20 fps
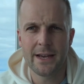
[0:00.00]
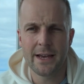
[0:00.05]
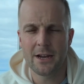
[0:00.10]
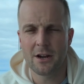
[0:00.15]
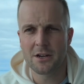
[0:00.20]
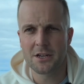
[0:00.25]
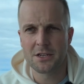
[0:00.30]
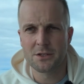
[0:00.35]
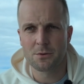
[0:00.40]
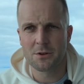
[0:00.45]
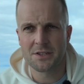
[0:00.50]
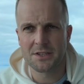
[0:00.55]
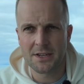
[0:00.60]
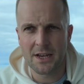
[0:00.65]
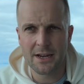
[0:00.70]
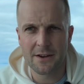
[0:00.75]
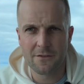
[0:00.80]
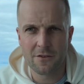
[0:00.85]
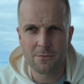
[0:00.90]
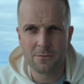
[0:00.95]
and I just want to
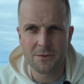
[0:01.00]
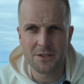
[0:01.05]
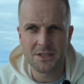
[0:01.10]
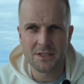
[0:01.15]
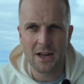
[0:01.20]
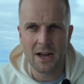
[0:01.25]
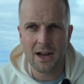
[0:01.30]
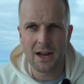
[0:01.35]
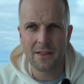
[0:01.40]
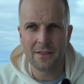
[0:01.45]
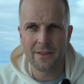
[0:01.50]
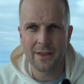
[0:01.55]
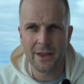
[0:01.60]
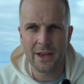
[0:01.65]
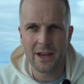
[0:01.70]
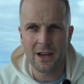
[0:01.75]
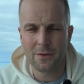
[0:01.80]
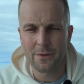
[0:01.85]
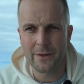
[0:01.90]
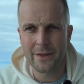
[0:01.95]
say from the start
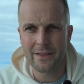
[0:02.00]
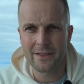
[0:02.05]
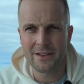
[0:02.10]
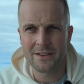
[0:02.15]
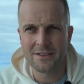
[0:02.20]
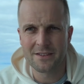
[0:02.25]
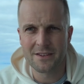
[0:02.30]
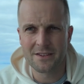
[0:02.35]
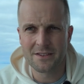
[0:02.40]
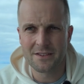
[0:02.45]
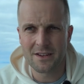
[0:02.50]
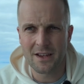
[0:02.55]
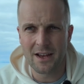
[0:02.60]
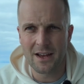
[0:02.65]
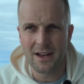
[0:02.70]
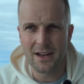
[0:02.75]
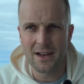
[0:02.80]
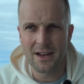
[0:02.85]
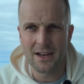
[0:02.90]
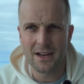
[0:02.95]
that I think this is
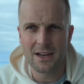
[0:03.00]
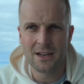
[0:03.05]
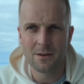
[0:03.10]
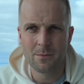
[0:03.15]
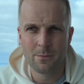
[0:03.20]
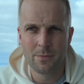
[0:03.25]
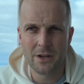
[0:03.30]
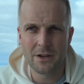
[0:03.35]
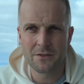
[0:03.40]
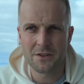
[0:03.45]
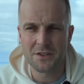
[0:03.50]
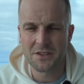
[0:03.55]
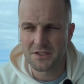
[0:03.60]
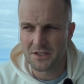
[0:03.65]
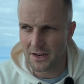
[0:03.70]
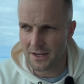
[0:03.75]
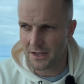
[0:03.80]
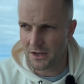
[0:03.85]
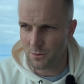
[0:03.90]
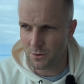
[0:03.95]
a bit of a
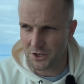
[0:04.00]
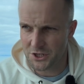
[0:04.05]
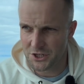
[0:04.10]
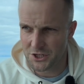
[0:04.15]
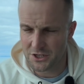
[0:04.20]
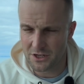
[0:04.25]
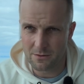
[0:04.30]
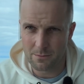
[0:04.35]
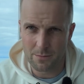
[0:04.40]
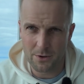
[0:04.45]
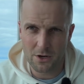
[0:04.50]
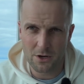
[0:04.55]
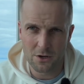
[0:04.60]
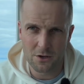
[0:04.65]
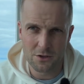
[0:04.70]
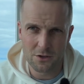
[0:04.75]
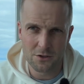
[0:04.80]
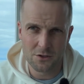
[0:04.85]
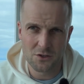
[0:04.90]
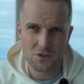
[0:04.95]
silly question
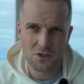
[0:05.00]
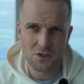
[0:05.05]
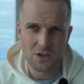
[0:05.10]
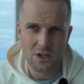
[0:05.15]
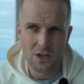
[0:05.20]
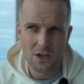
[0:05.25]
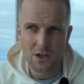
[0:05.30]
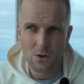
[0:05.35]
because